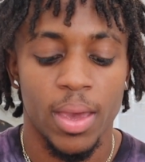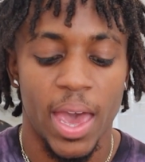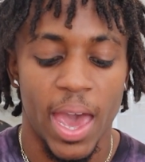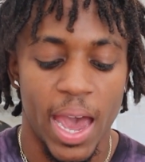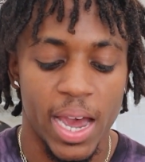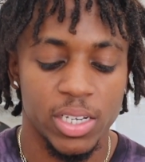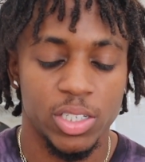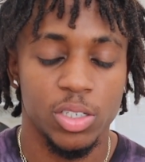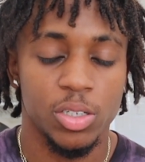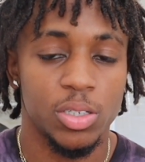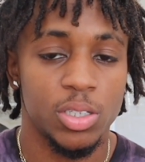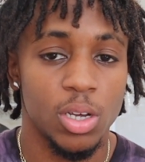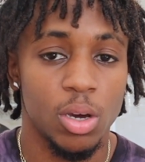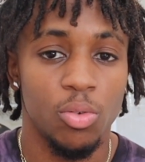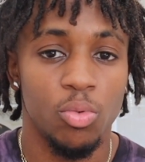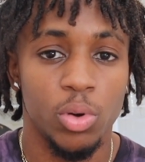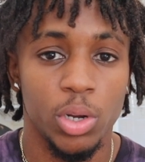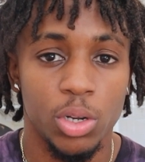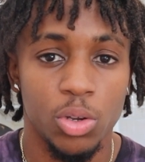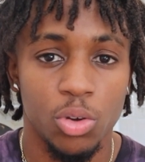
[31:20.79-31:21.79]
Ask
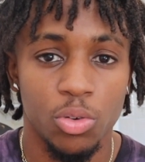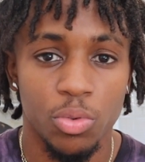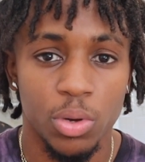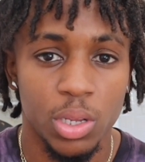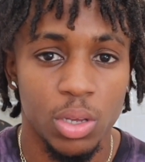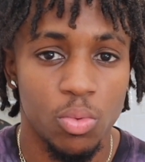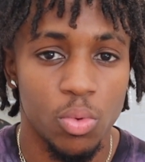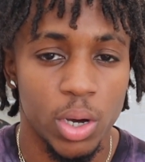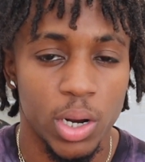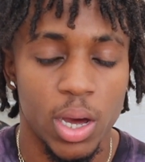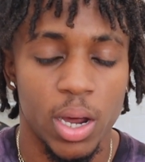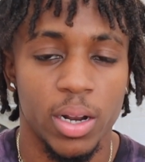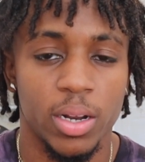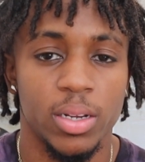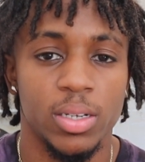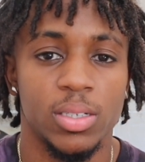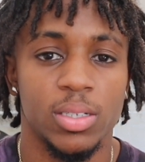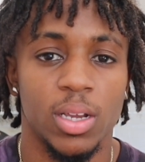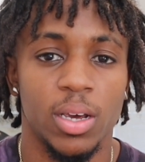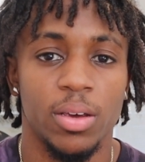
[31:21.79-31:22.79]
yourself, what do you really want out of
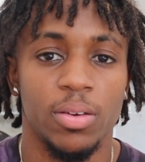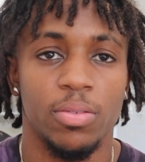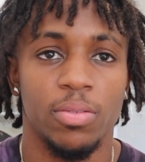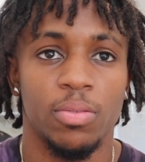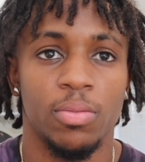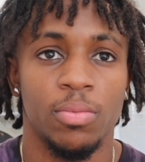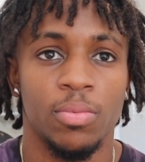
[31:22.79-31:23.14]
this life?